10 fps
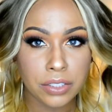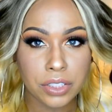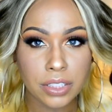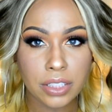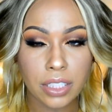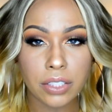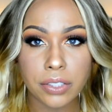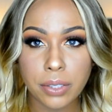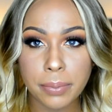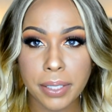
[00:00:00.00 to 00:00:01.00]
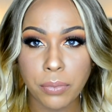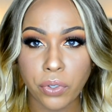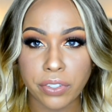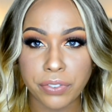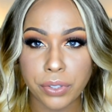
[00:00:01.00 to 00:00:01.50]
Just a little bit
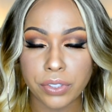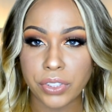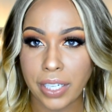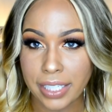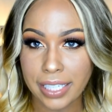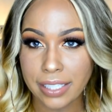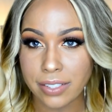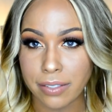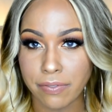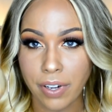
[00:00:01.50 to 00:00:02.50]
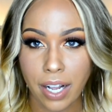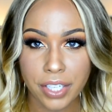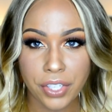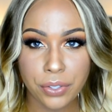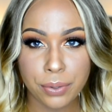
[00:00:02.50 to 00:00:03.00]
more full so I could get some
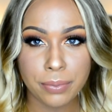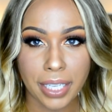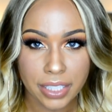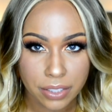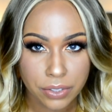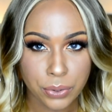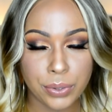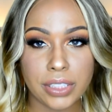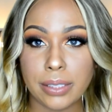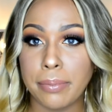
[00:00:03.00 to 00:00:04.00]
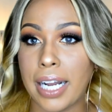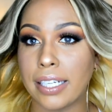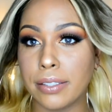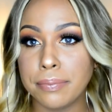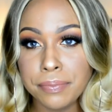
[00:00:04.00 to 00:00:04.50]
volume like towards the
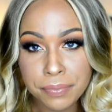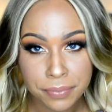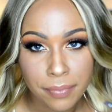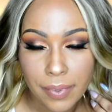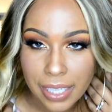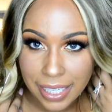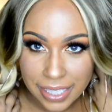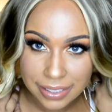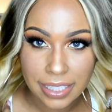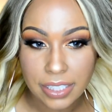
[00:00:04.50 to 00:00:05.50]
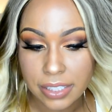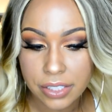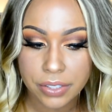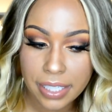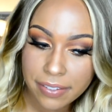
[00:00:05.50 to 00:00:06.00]
bottom. And I guess I could
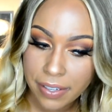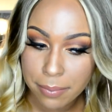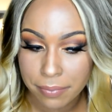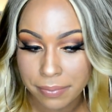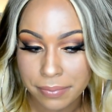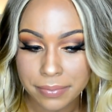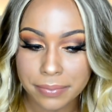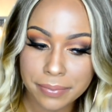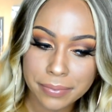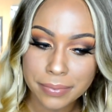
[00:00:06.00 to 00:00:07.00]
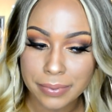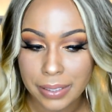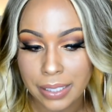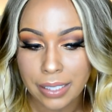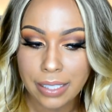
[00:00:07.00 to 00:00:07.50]
do that if I
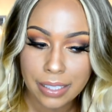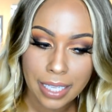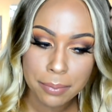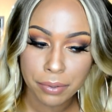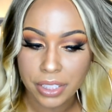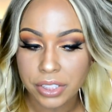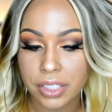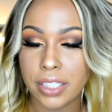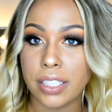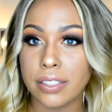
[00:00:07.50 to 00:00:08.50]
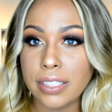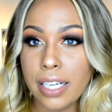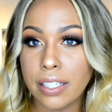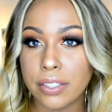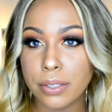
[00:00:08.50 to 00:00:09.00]
like brush the curls
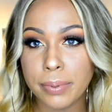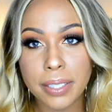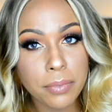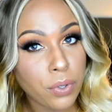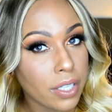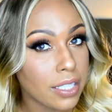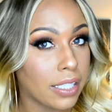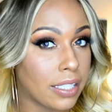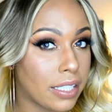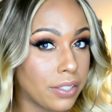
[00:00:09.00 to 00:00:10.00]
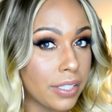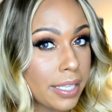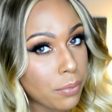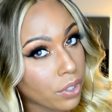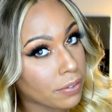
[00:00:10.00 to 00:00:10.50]
out a little bit more. It'll
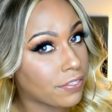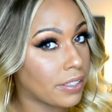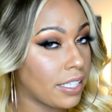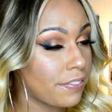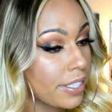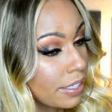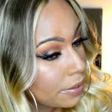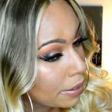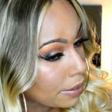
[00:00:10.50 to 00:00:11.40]
get more fluffy.